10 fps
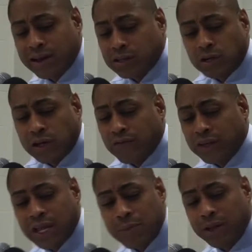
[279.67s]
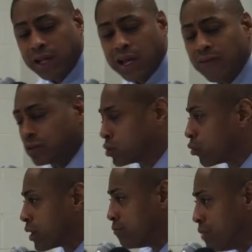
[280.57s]
And I thought Effie came in and gave us
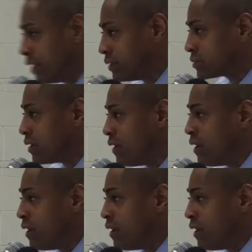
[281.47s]
great minutes.